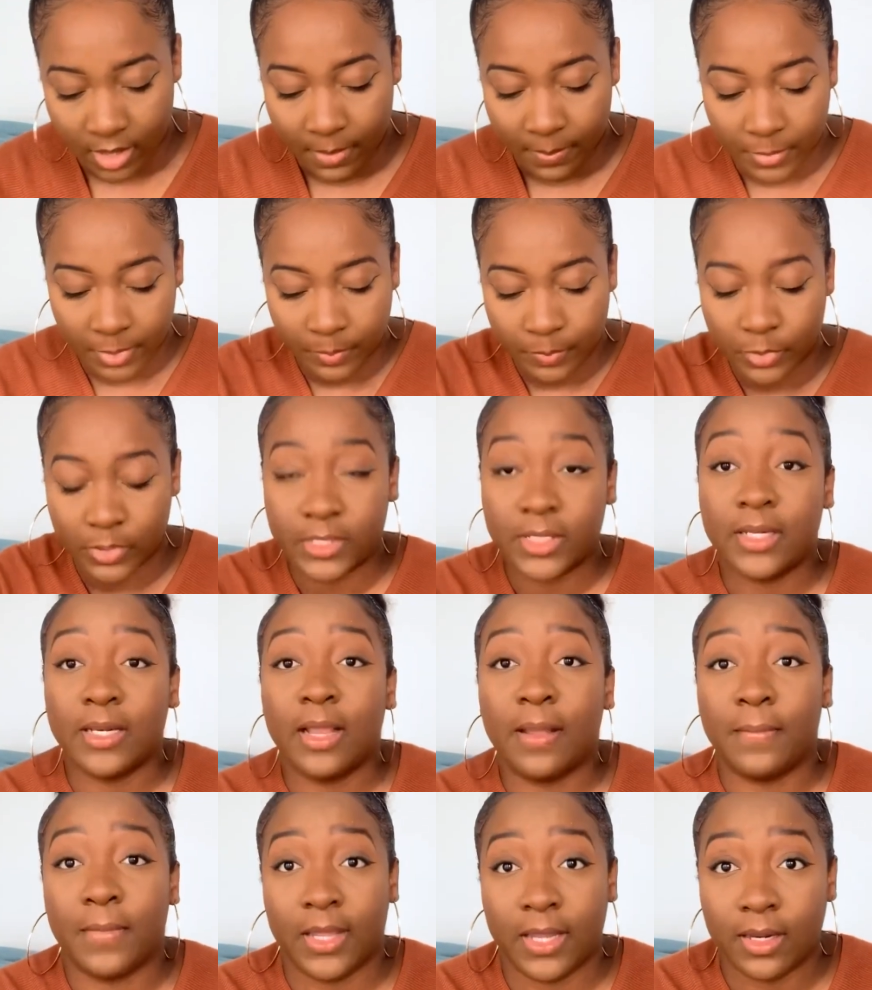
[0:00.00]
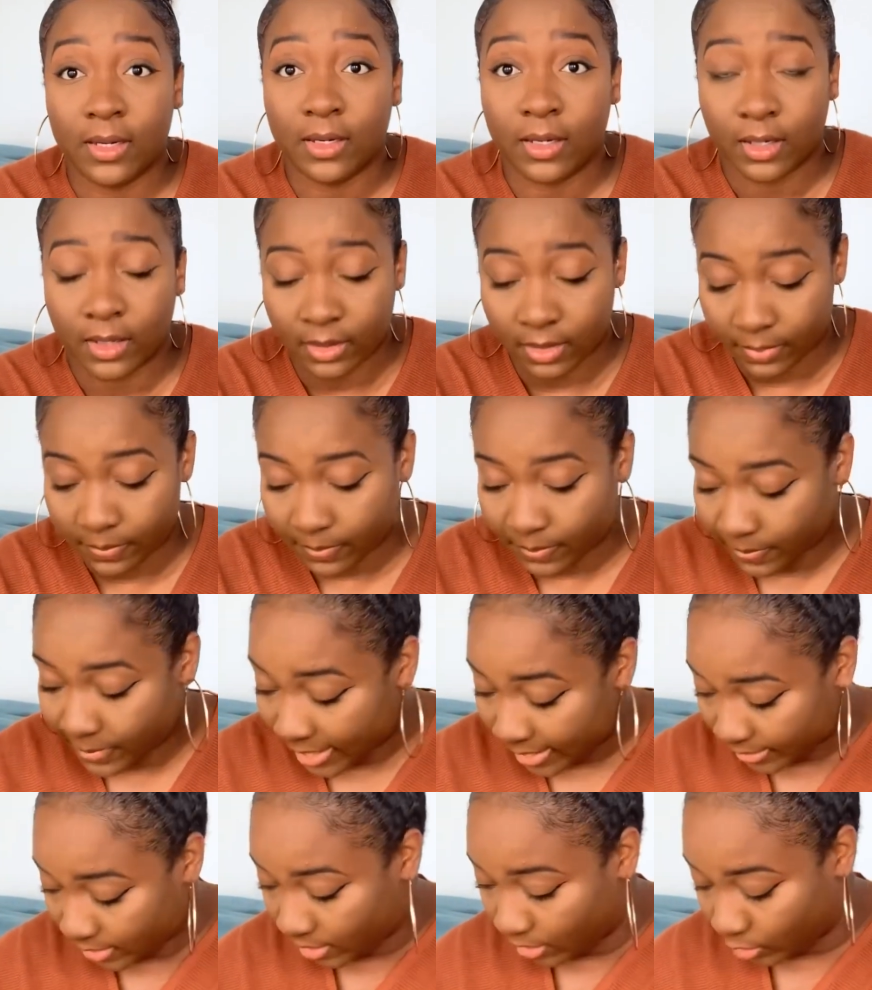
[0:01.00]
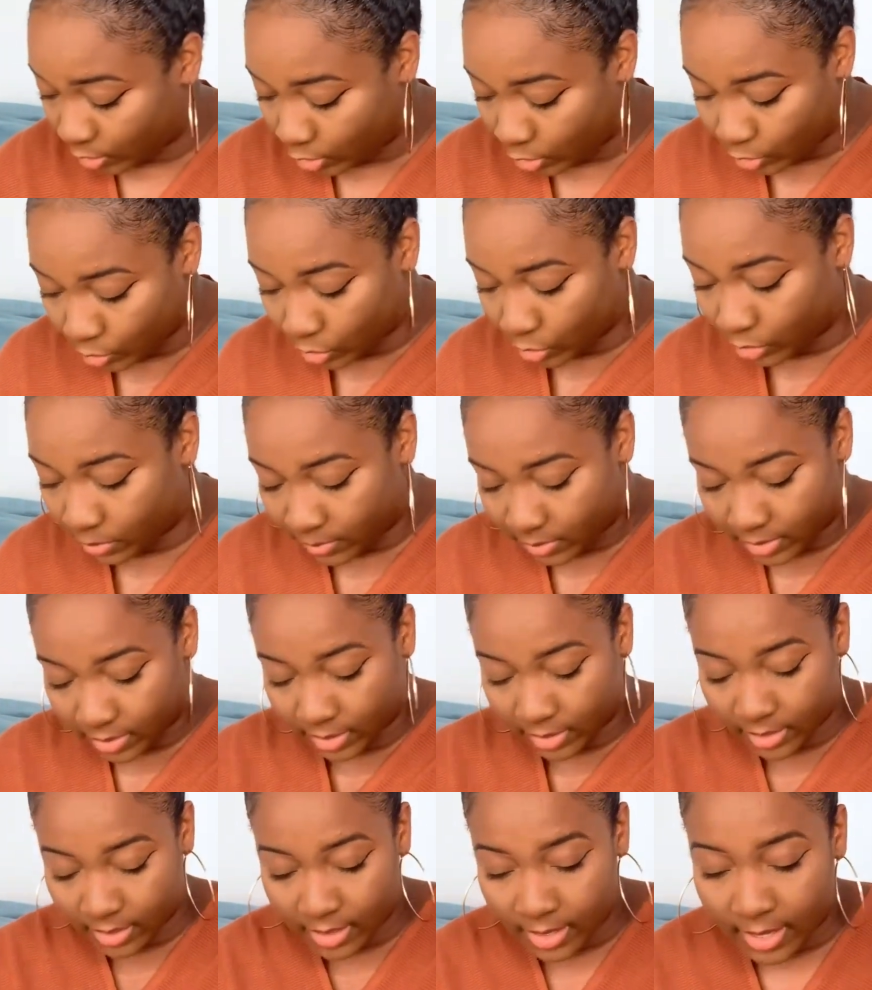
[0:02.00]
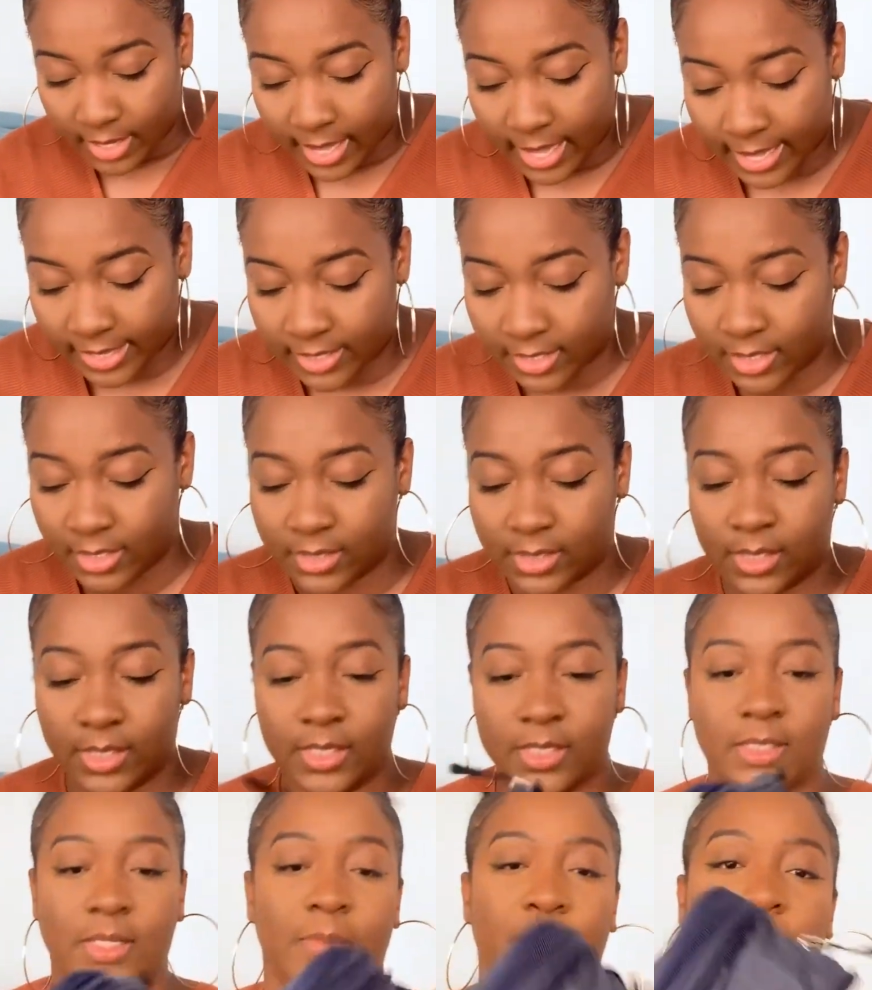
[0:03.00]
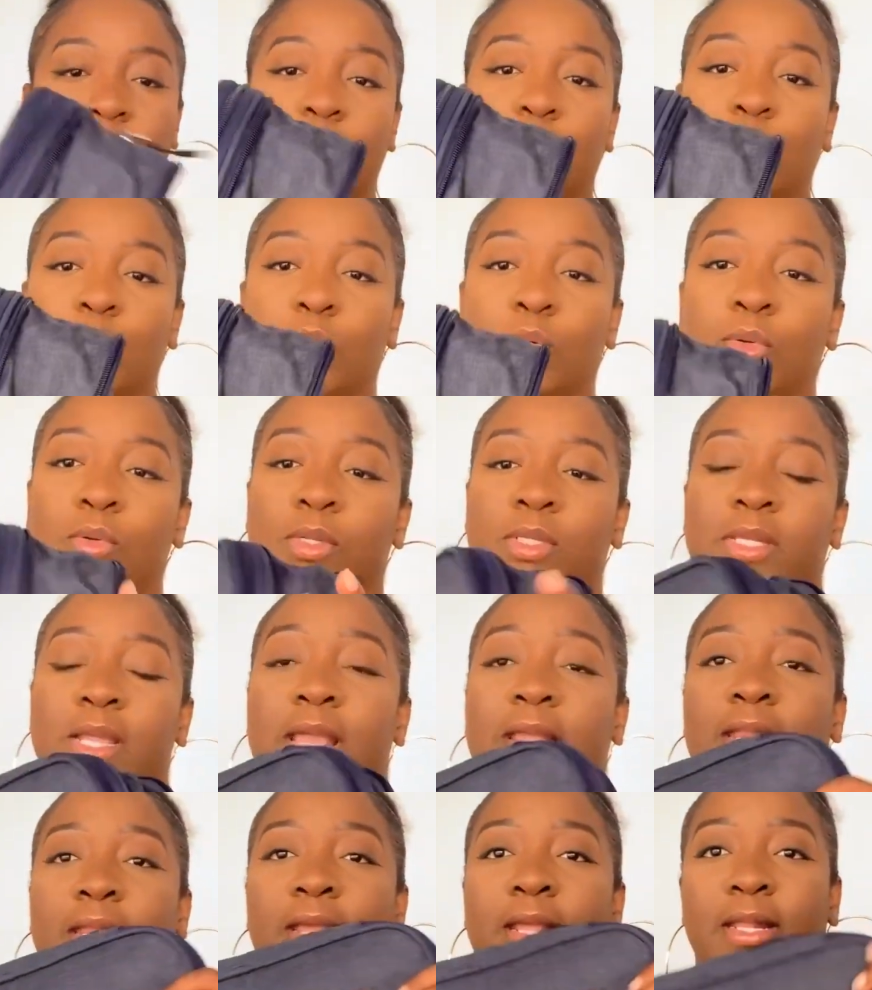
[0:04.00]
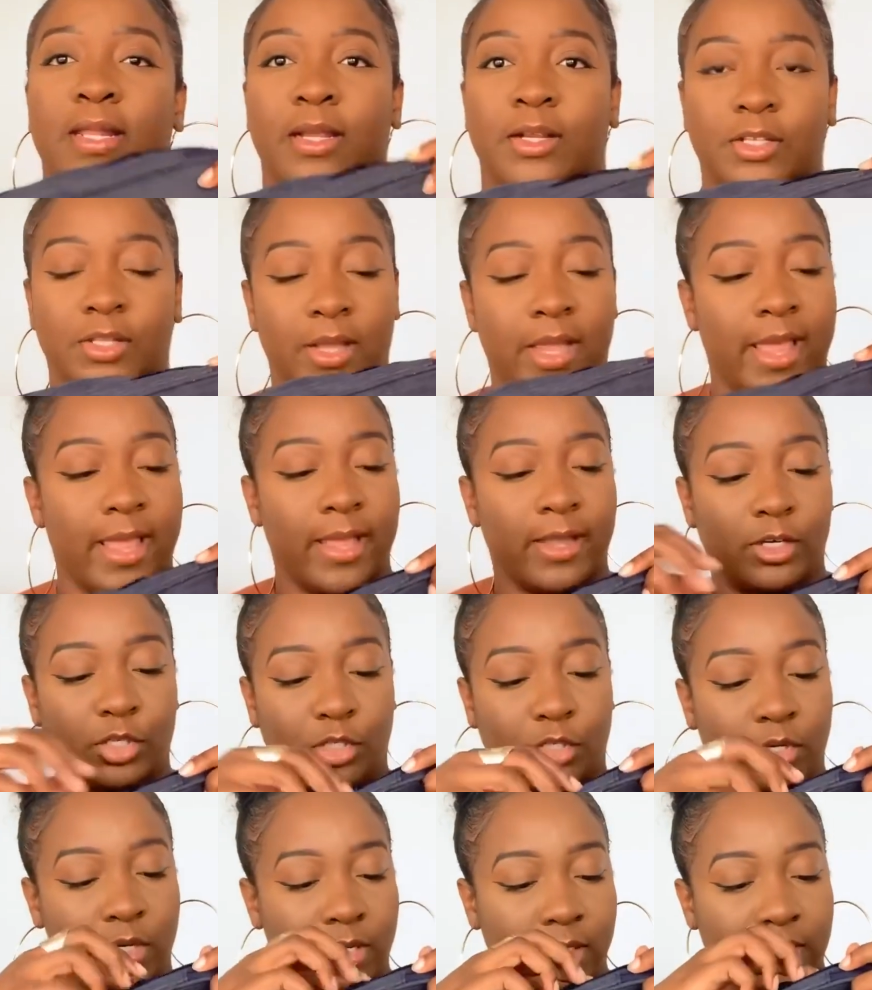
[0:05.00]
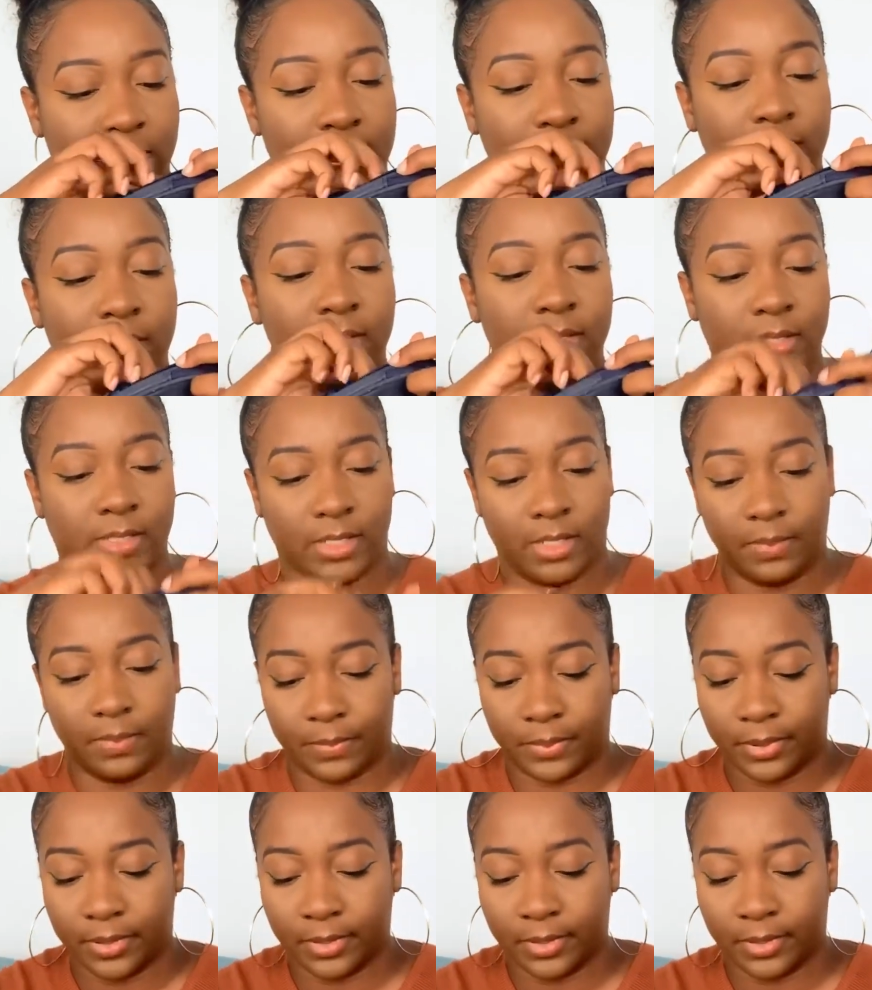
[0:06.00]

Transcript: But putting them in the packing cube, I can easily zip it closed, and then there's an extra second zip